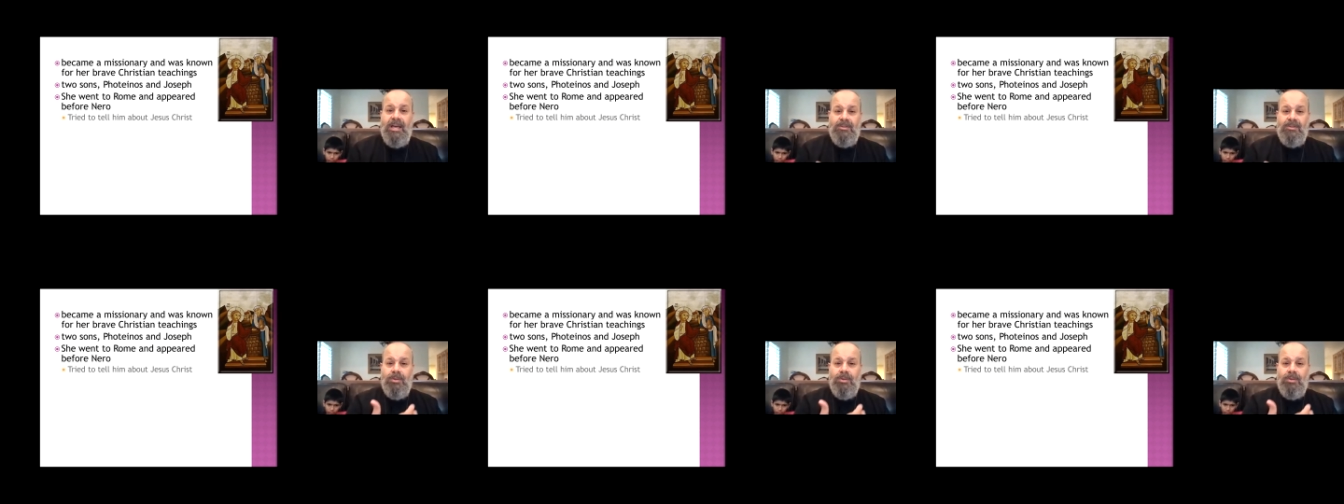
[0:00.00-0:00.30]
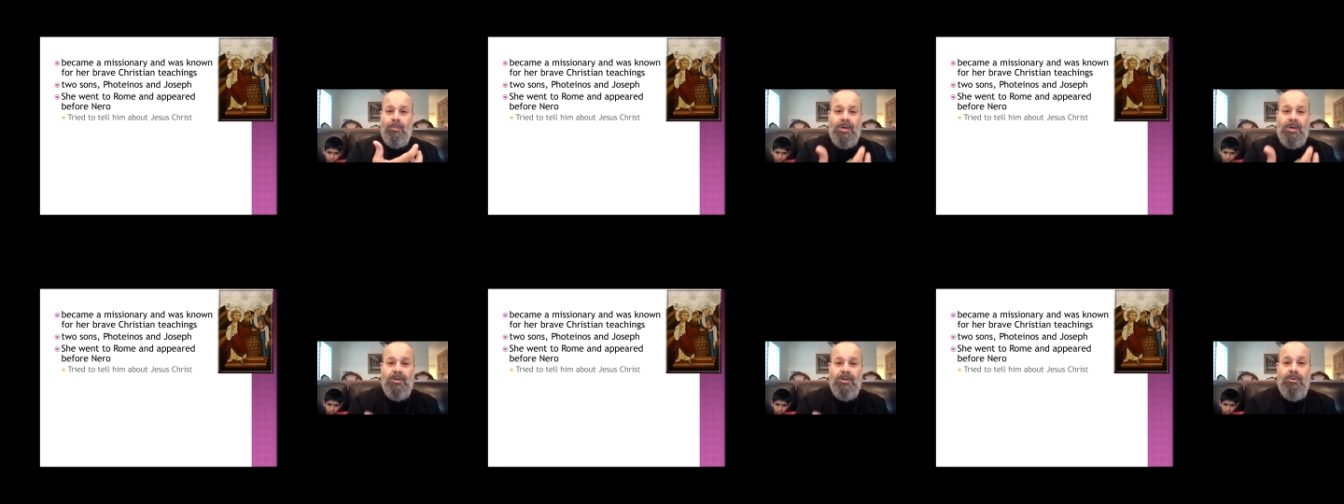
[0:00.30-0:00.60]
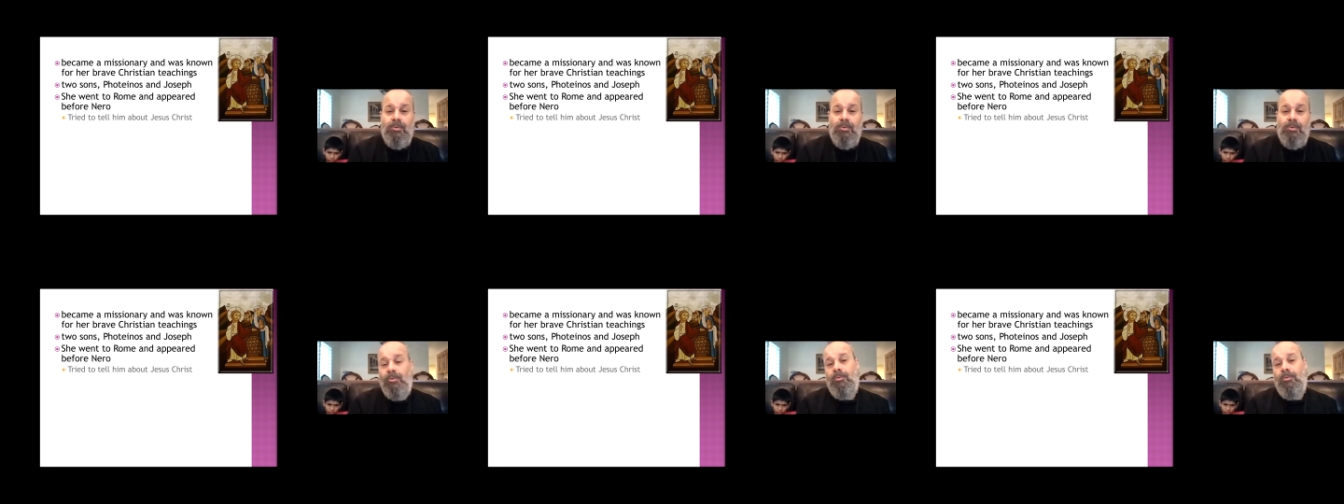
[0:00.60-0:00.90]
to the one
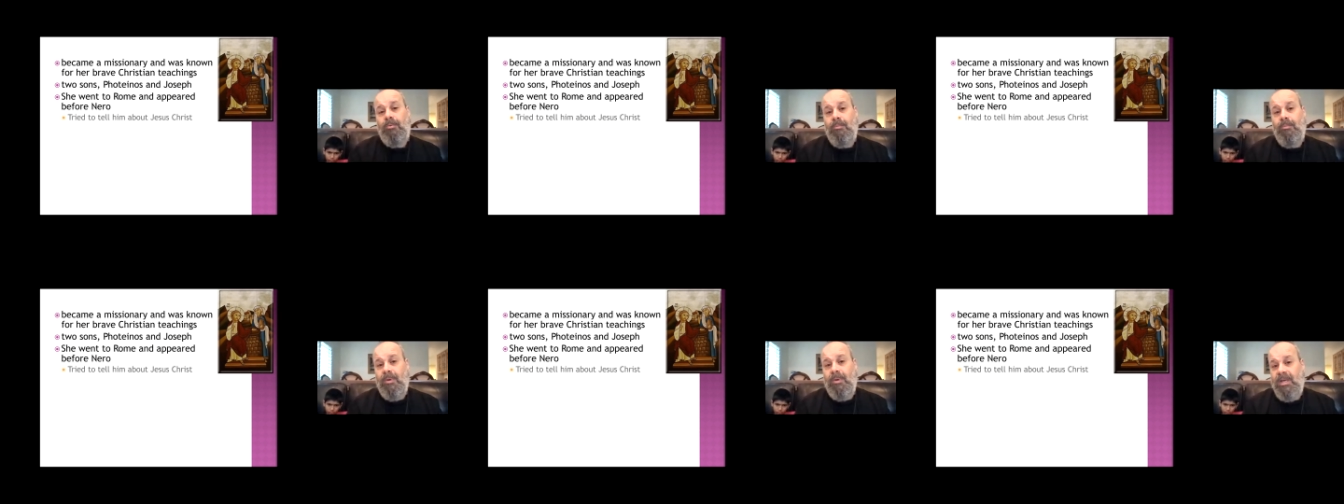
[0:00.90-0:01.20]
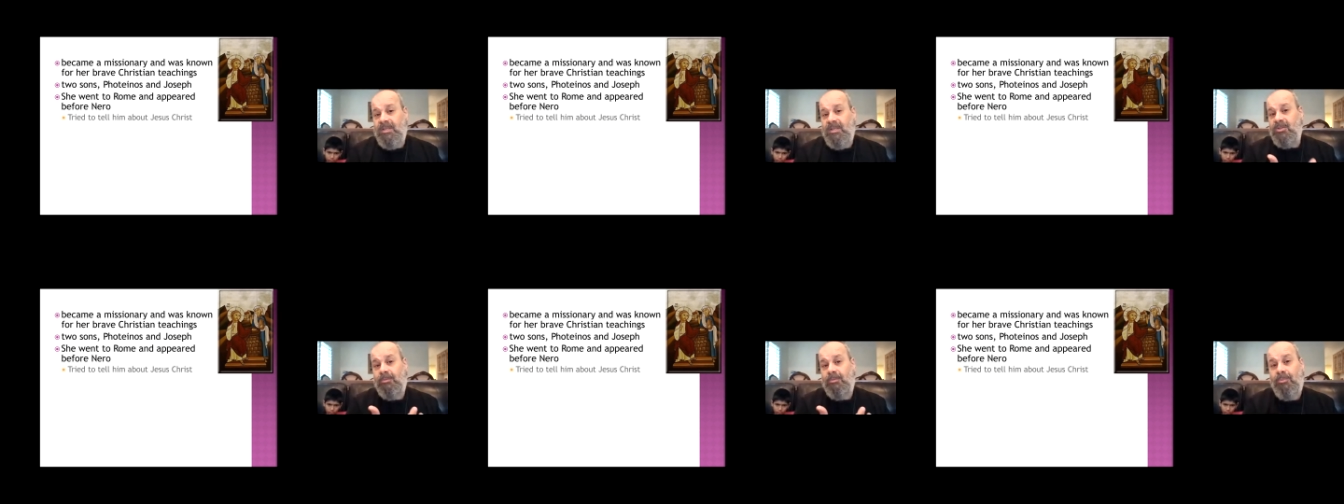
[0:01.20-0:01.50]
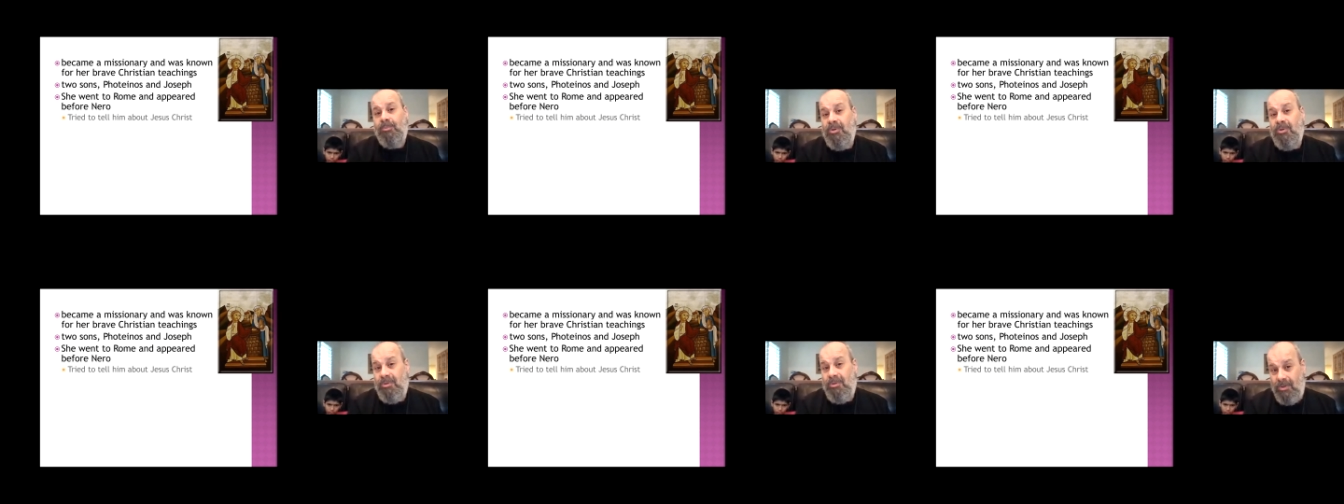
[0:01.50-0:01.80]
who the
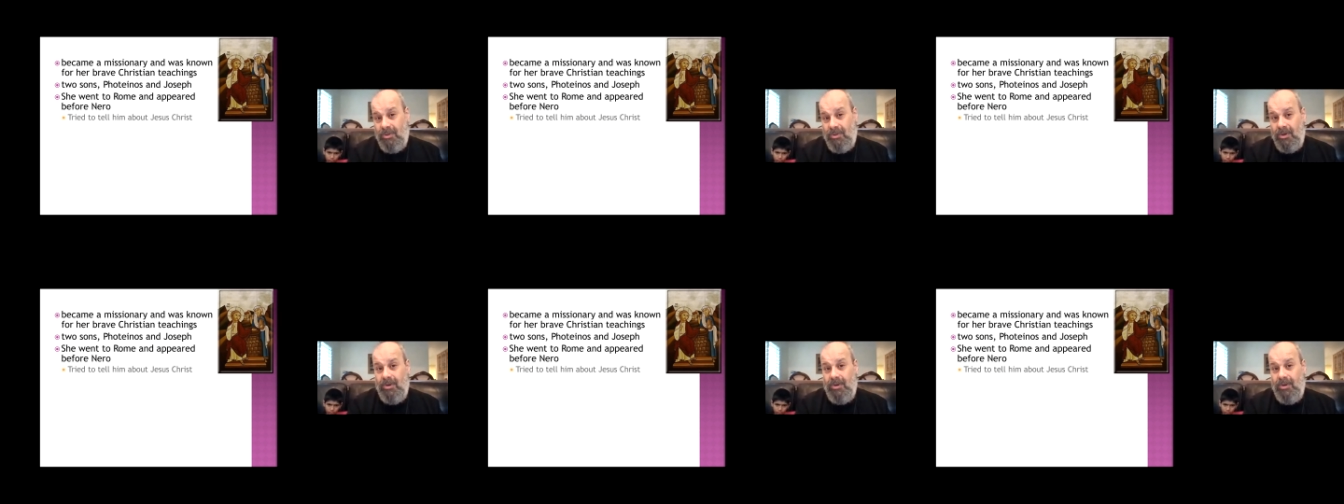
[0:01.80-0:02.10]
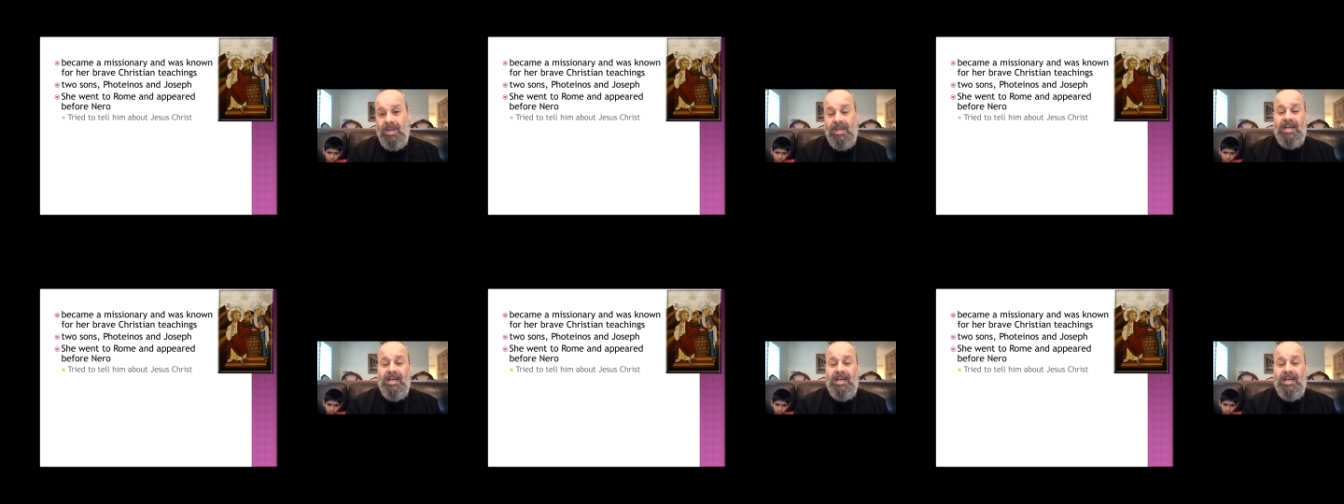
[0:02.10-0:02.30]
murderer